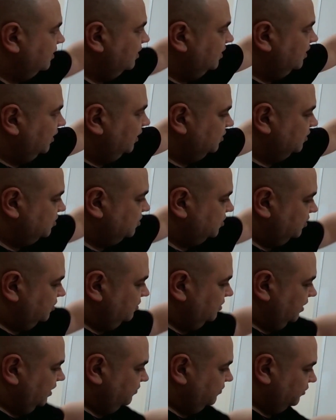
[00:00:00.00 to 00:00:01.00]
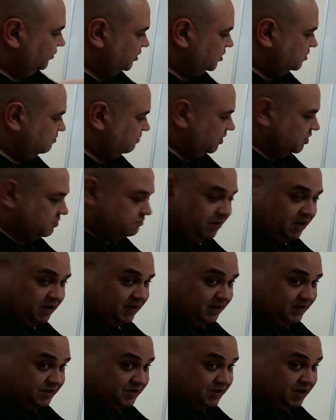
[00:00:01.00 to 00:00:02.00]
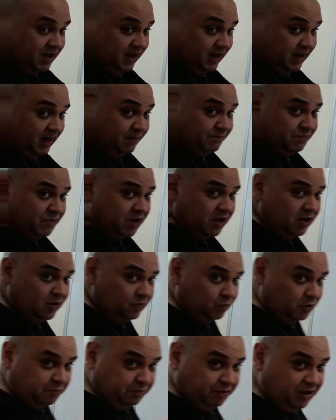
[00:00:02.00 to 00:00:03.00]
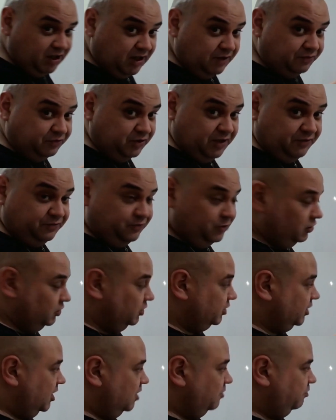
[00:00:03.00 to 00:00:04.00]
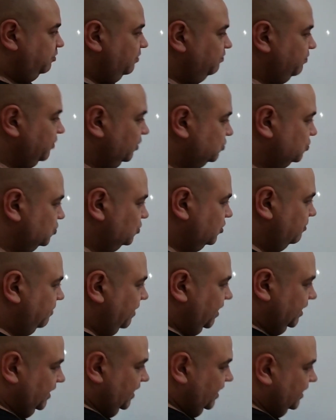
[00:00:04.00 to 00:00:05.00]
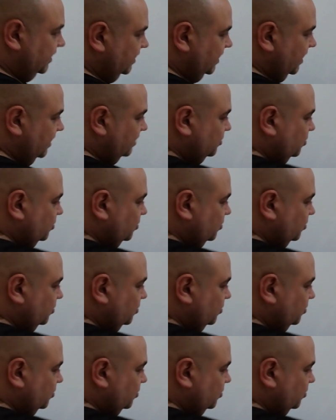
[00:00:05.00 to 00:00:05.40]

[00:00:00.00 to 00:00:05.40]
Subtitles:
into evenly spaced buckets here would be lovely for lookup. I'll talk about that at the end